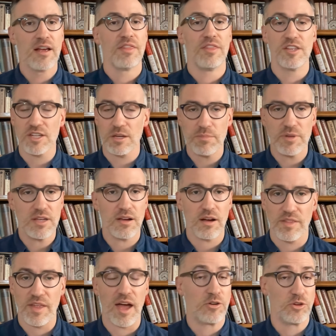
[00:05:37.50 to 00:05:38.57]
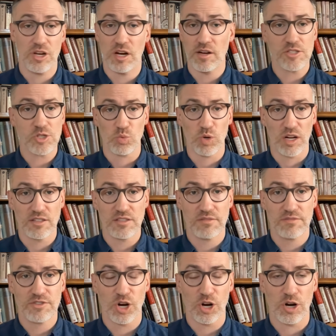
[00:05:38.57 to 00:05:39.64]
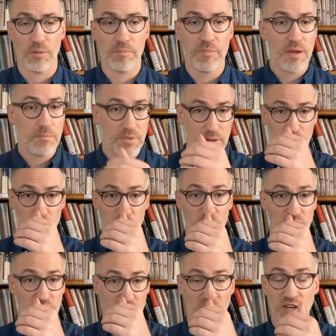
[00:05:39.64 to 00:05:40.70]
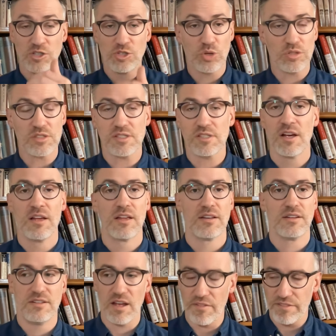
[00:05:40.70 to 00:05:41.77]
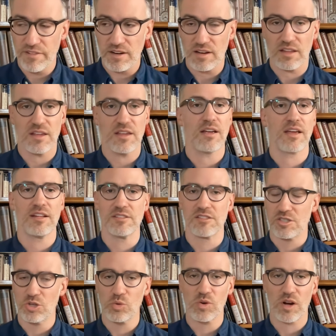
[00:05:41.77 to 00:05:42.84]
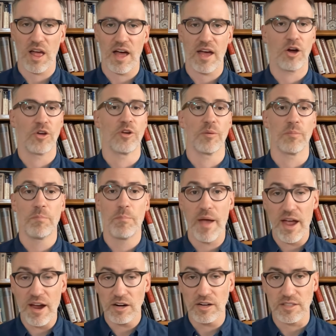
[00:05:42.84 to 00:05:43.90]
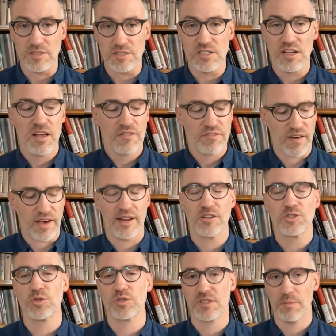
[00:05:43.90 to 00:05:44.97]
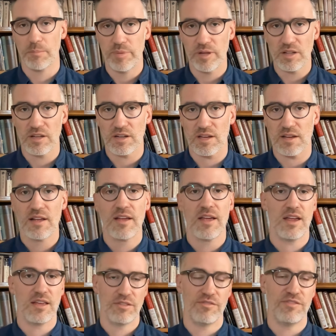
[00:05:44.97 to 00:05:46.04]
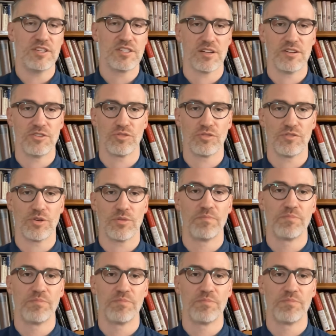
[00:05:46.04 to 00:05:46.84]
This can be, and young is a relative term, people who are young adults definitely can still rely on their parents' financial stability in the visa interview.